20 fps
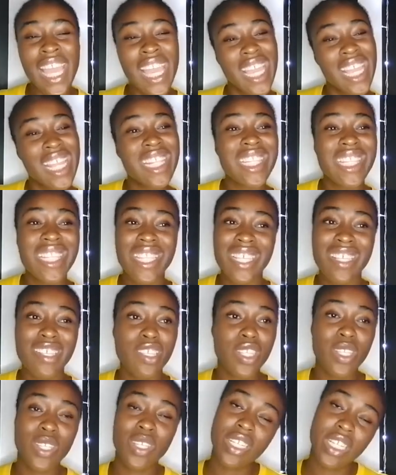heat
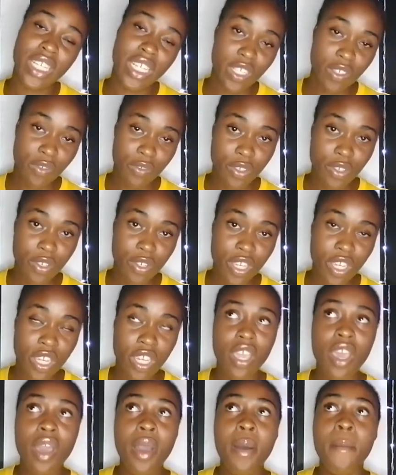is not nice for your
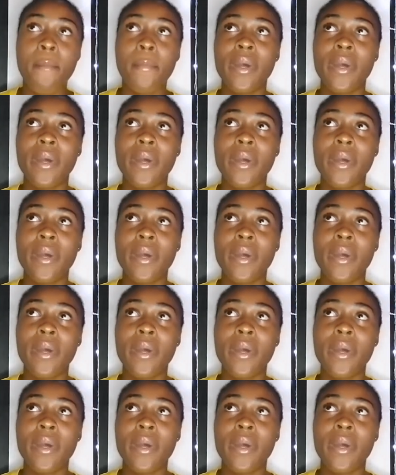hair.